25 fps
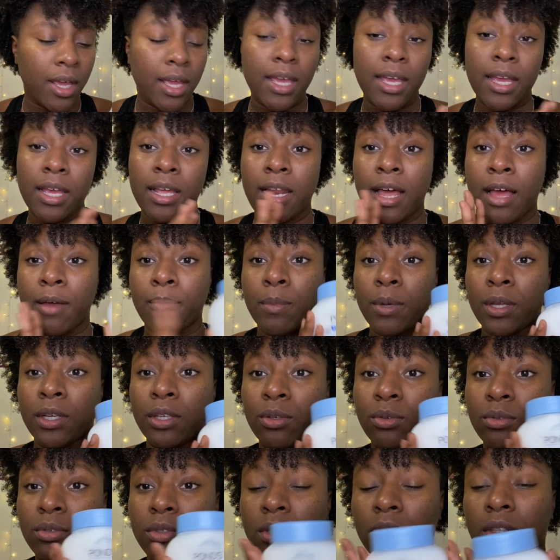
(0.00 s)
And I've been
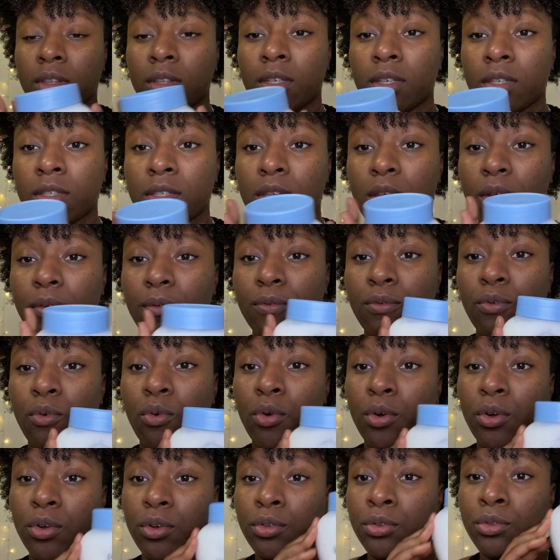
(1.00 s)
using this
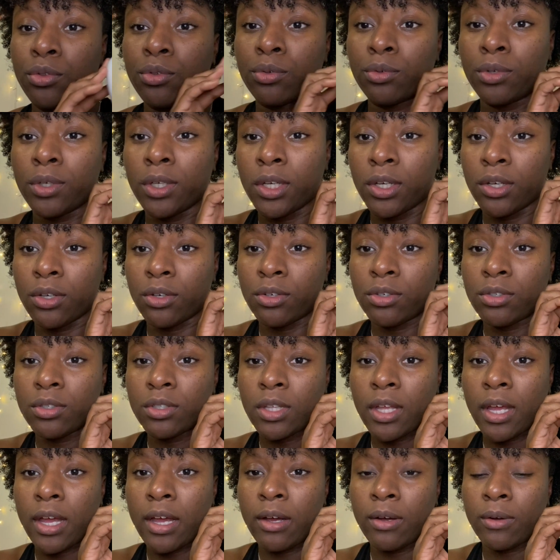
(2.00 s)
for 3 years
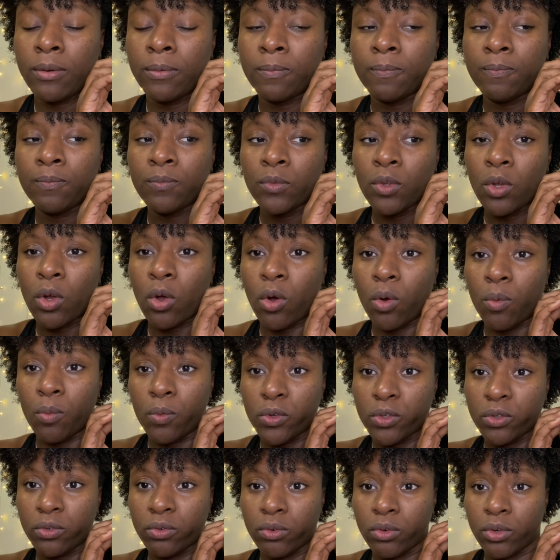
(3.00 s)
now,
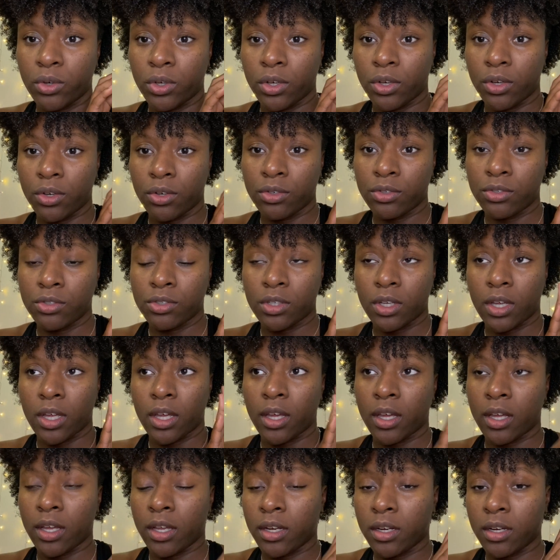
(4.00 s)
almost 4 years,
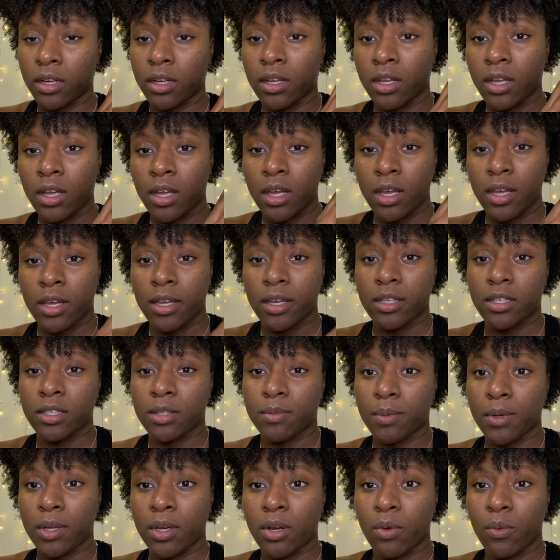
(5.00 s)
and it's
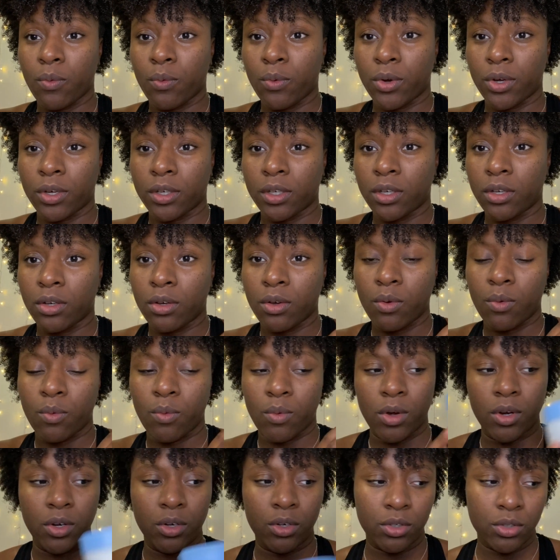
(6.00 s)
been working
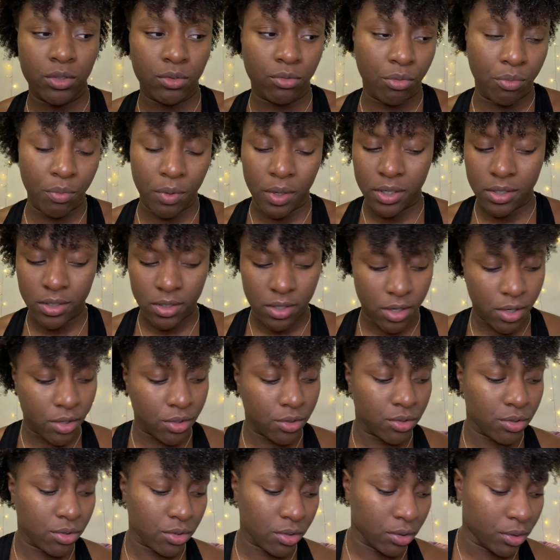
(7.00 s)
wonders for my
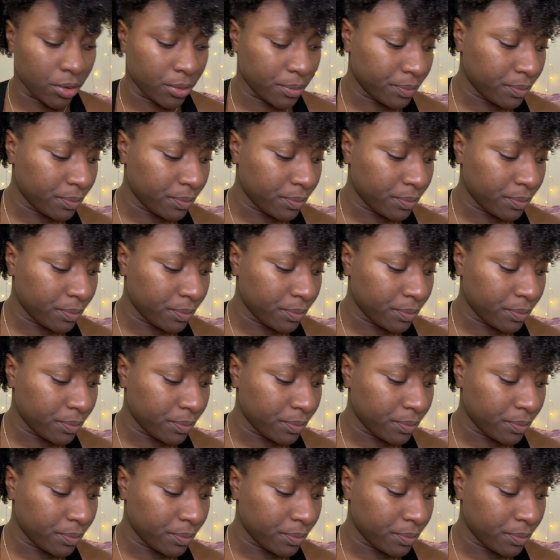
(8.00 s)
skin. So